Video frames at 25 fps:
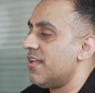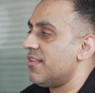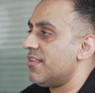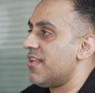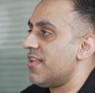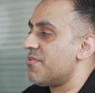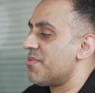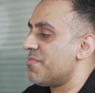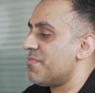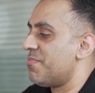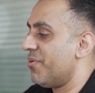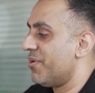
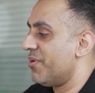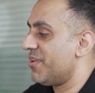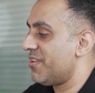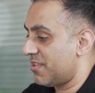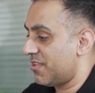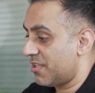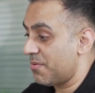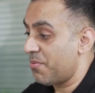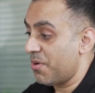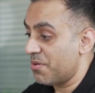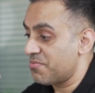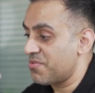Now, the
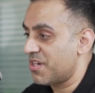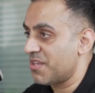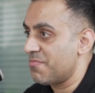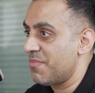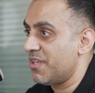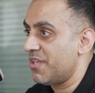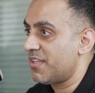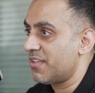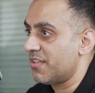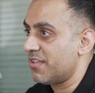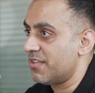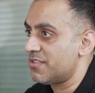point, the point I'm trying to
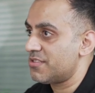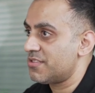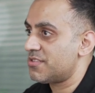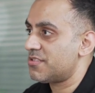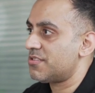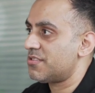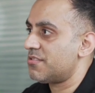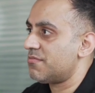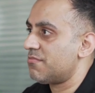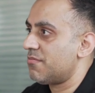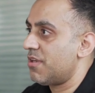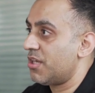make
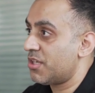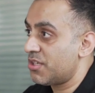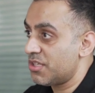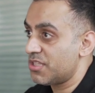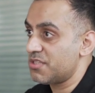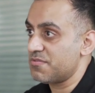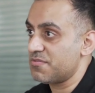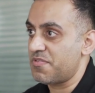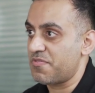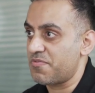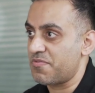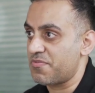is I
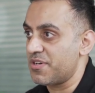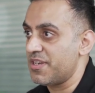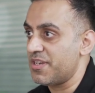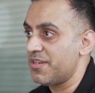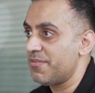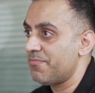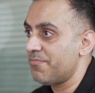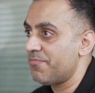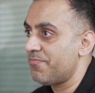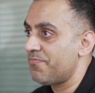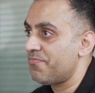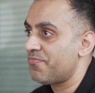could do it for free,